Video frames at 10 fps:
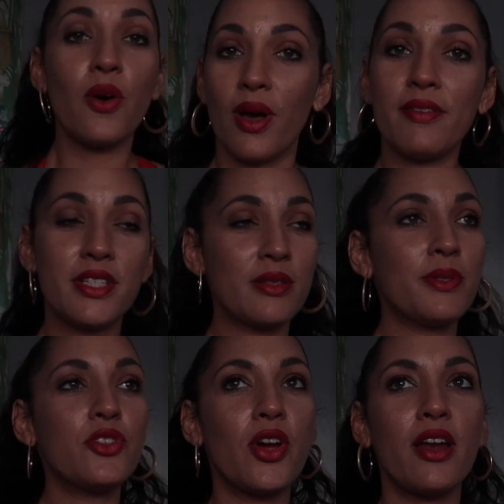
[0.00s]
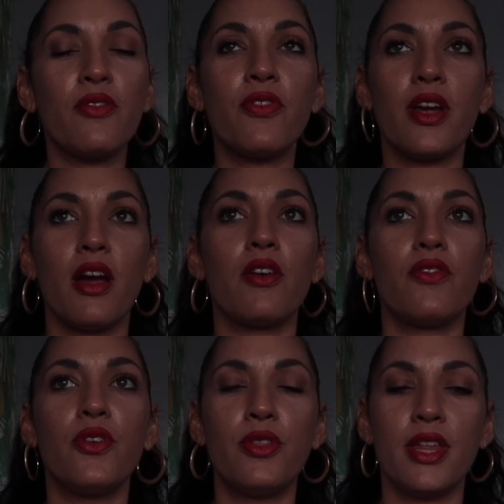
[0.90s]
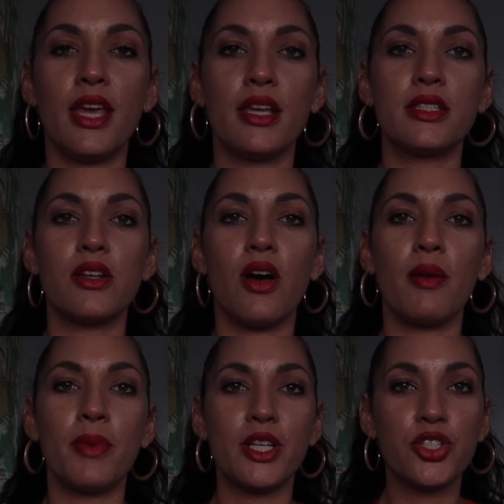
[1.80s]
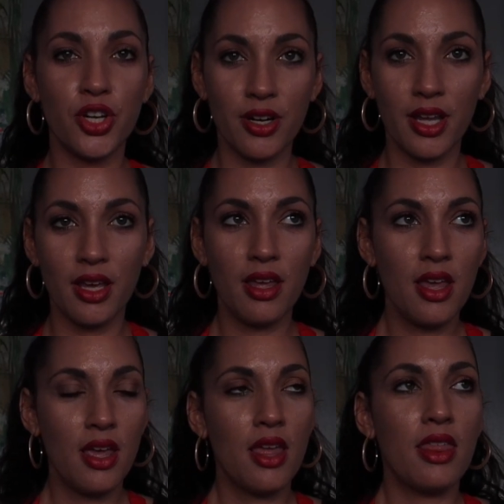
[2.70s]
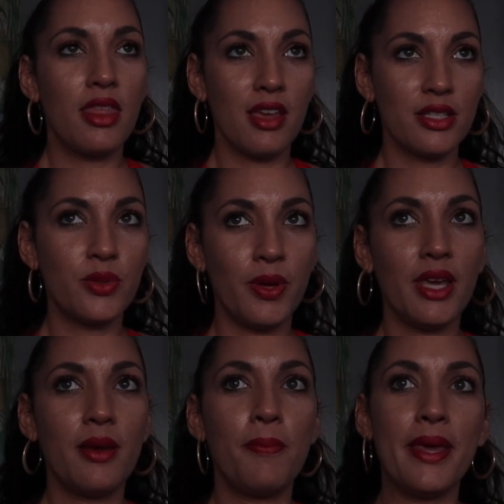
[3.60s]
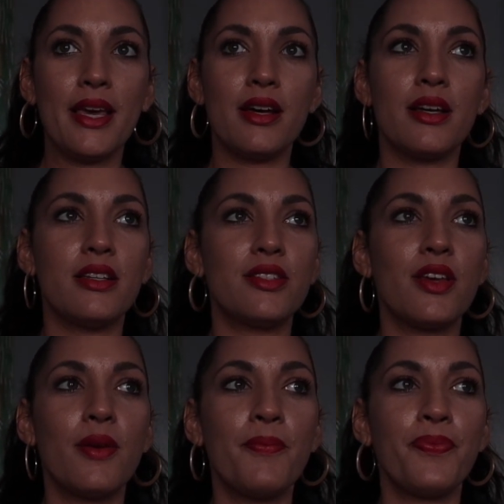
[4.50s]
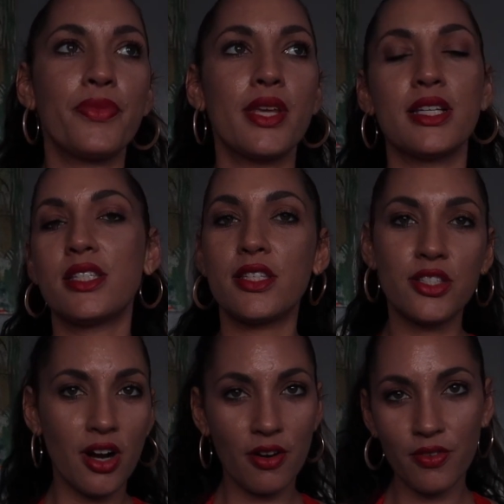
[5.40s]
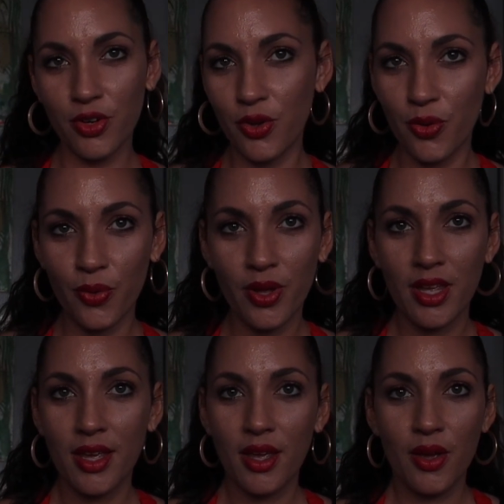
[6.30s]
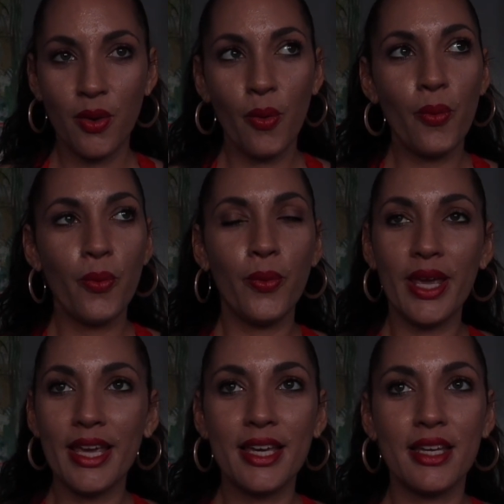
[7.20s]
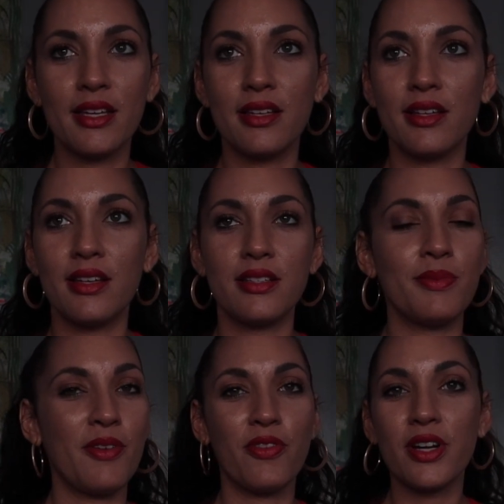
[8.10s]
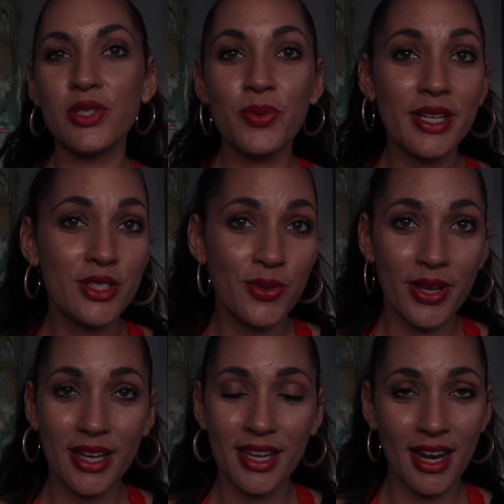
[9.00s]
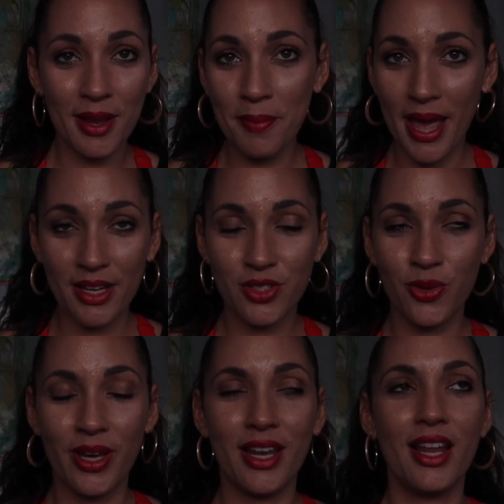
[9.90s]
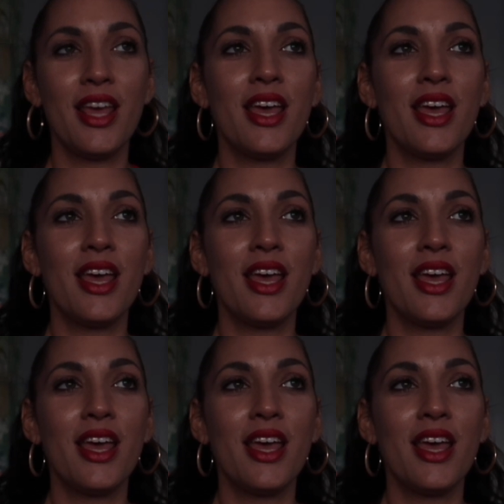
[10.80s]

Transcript: so I've just been trying to figure out a few things on my journey this week because it's the start of a new week. It's my first week doing getting back to it.